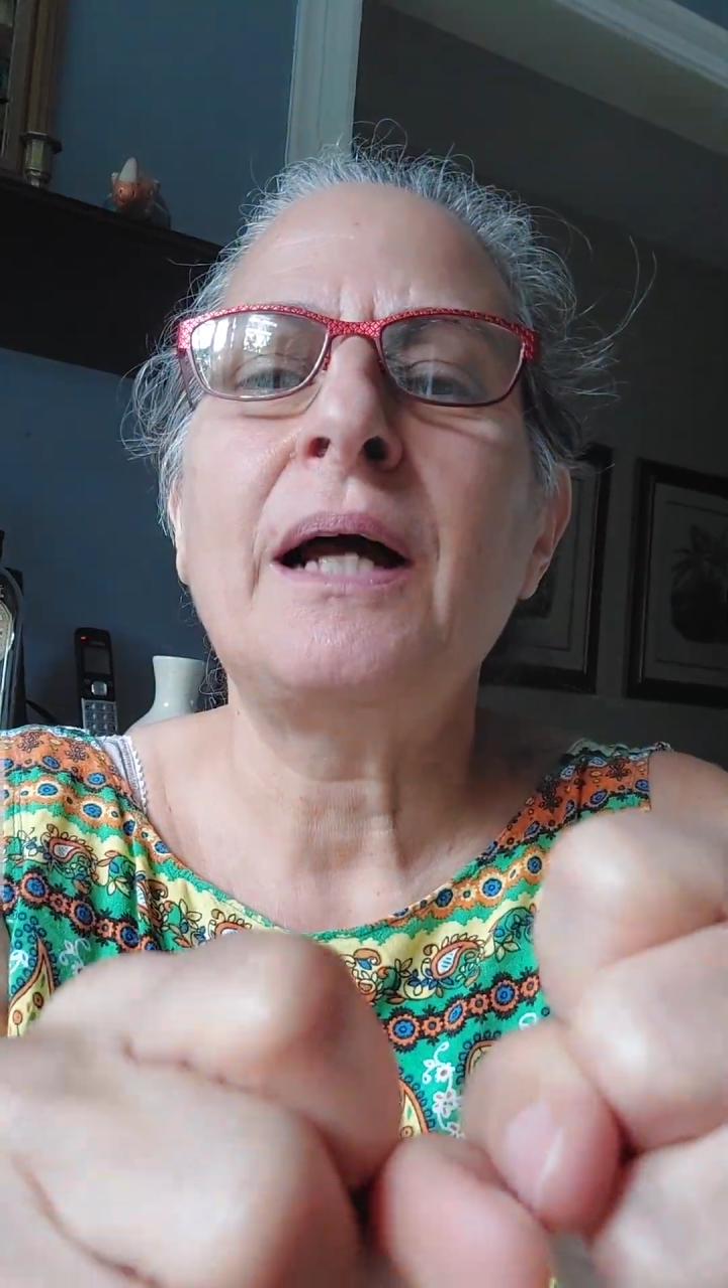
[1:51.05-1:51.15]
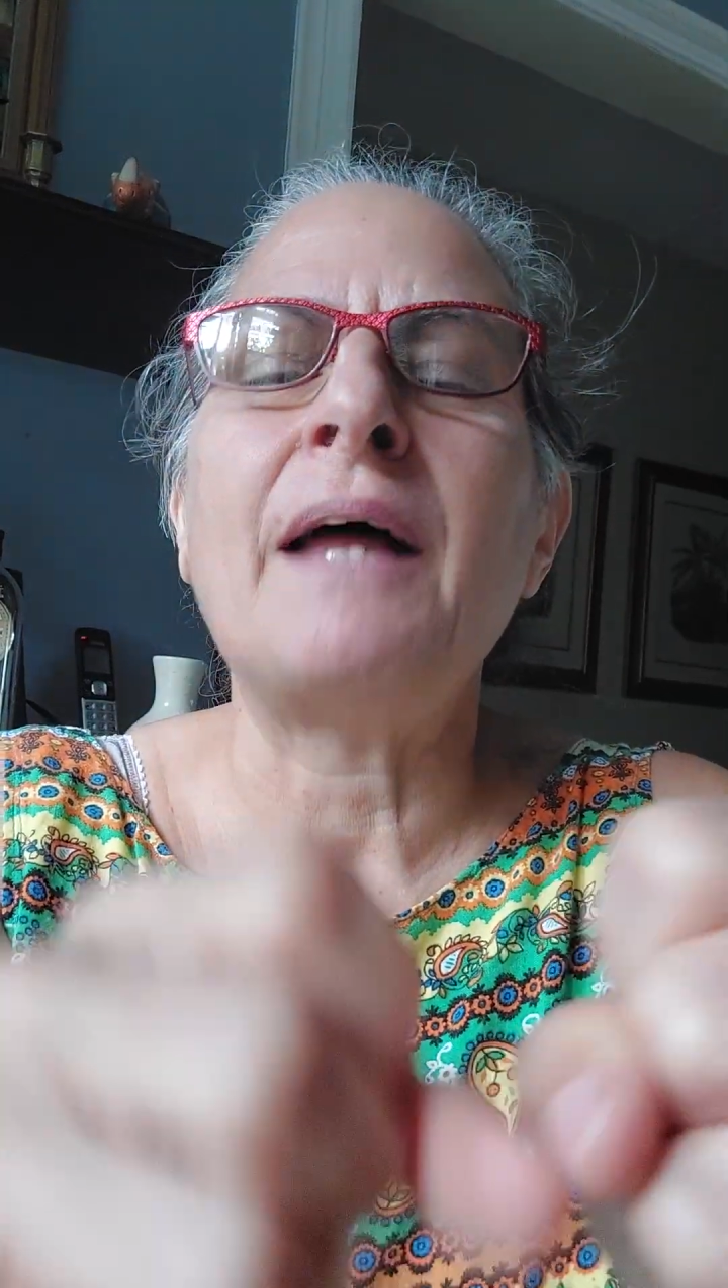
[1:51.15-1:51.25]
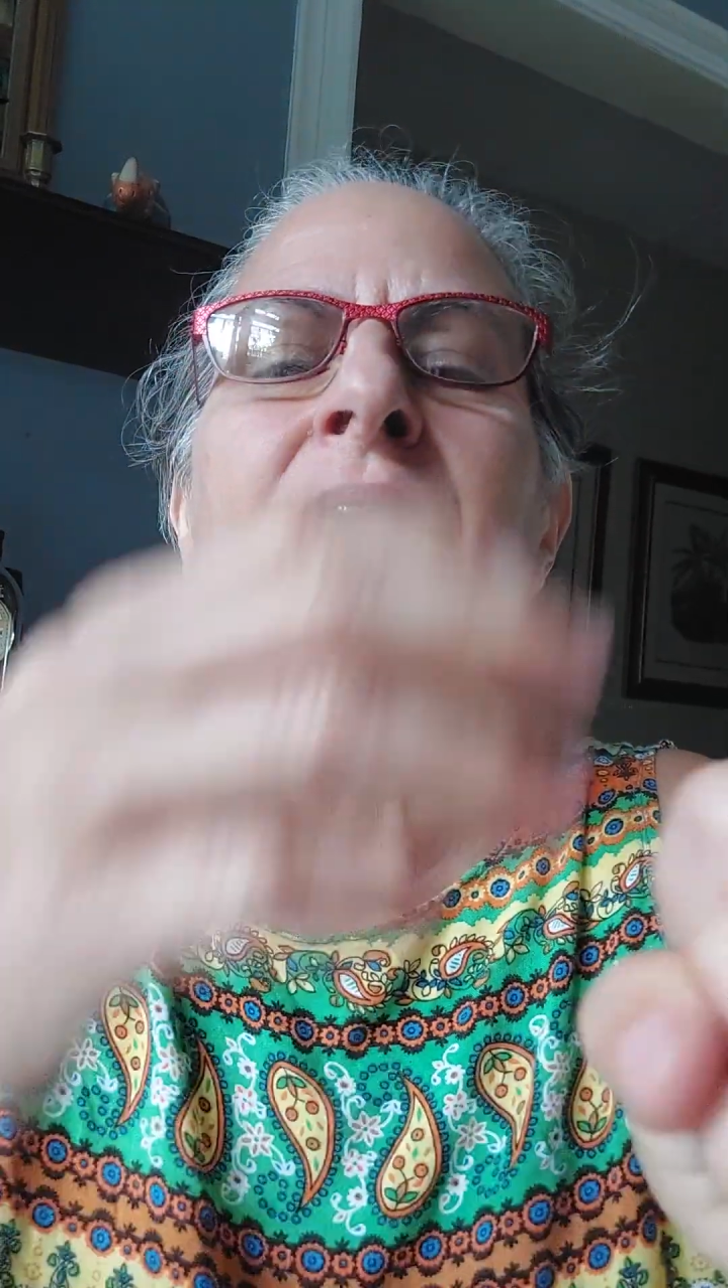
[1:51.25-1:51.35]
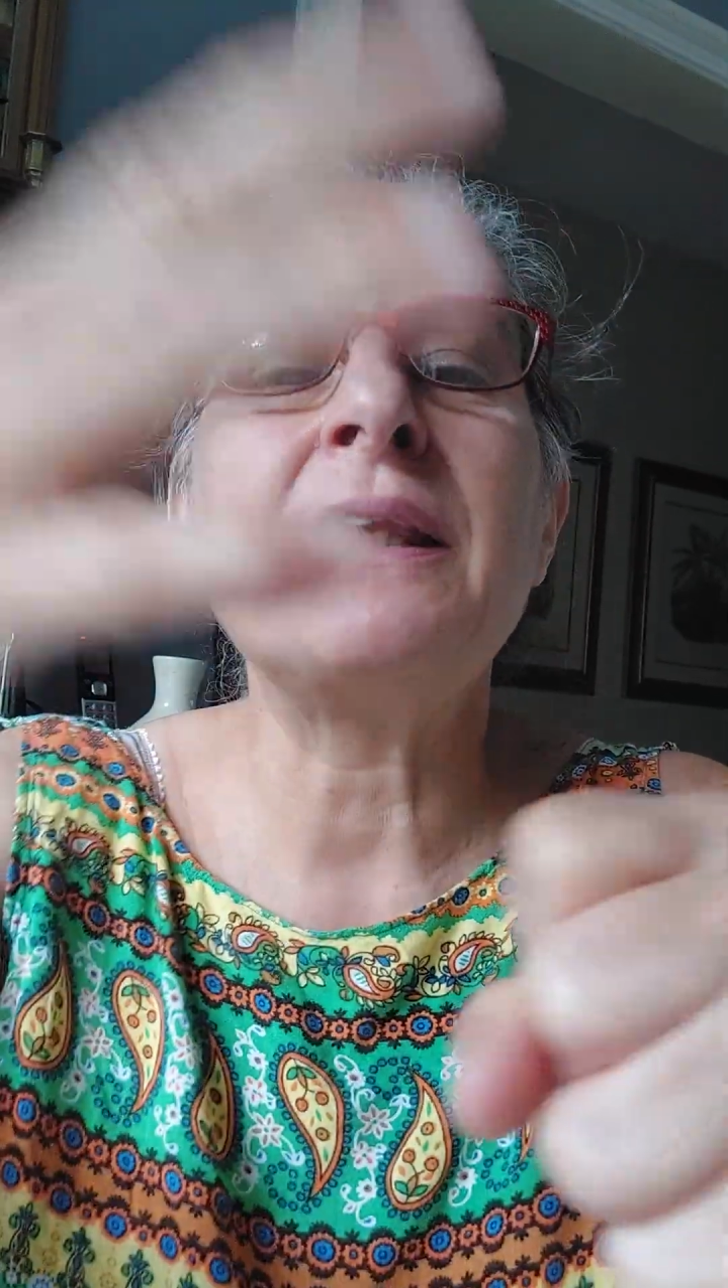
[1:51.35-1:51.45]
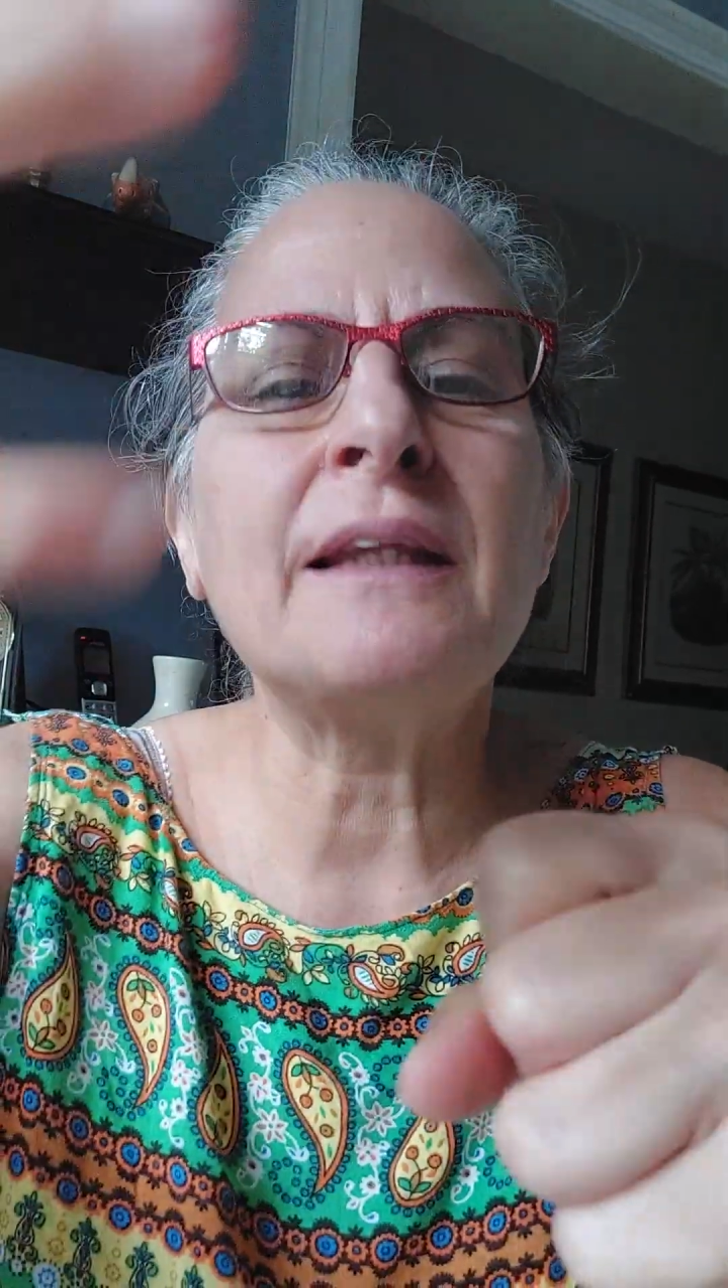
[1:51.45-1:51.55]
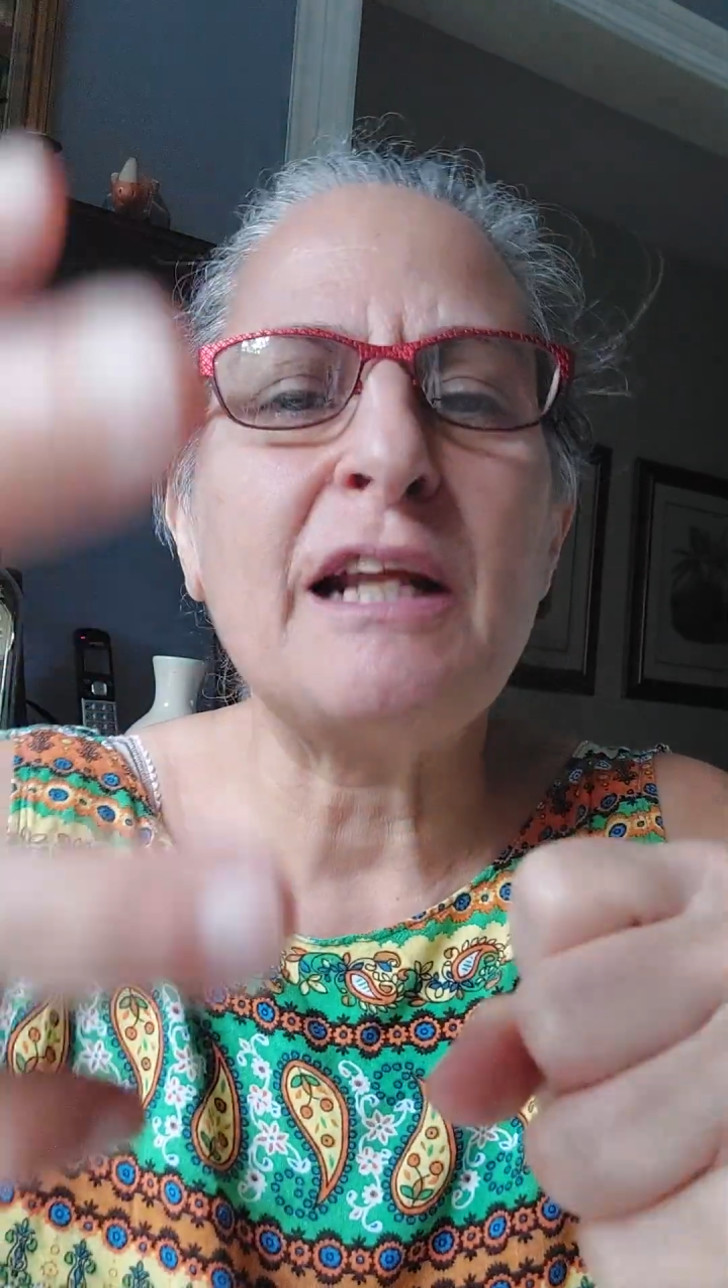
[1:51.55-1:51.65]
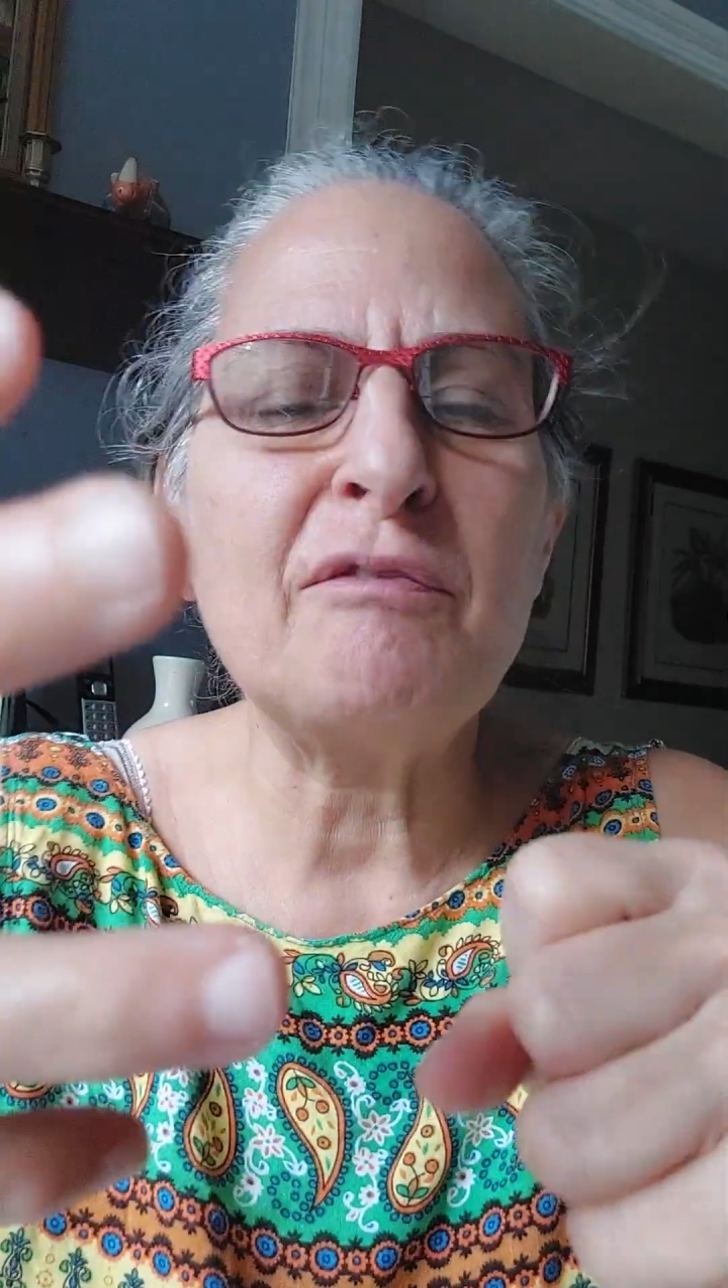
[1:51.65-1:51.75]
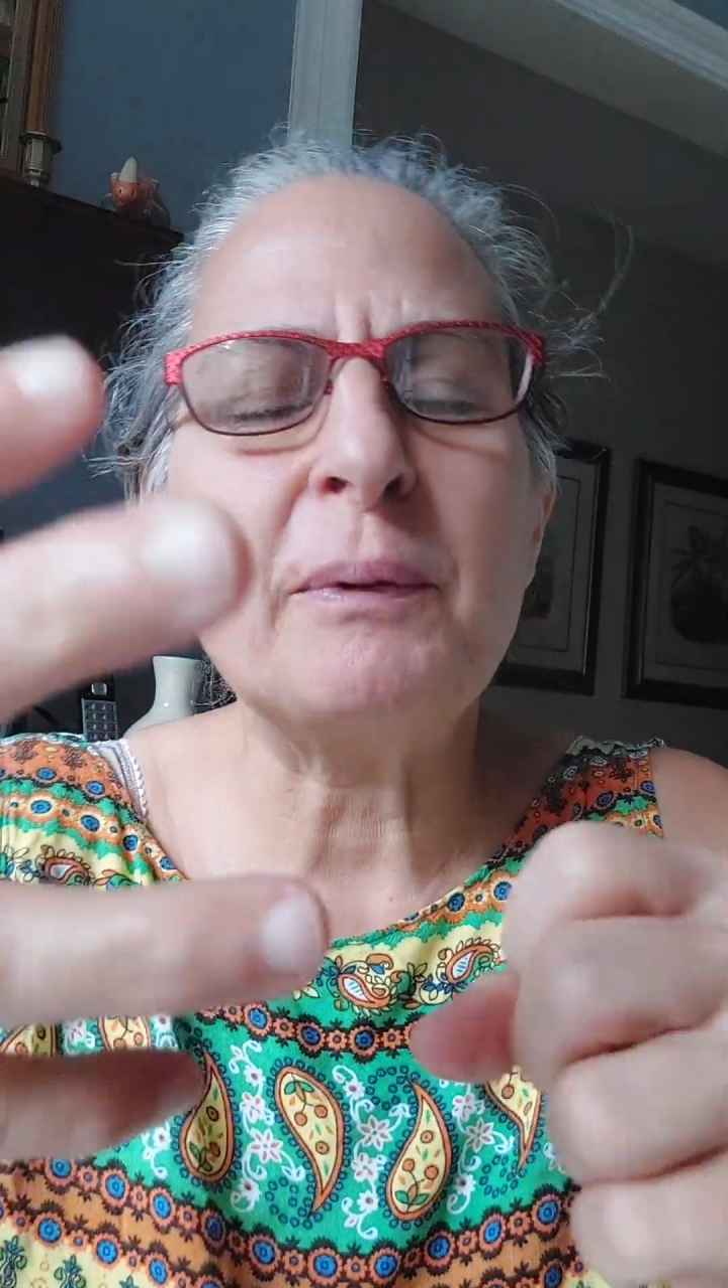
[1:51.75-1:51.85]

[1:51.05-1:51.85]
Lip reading: and then the deaf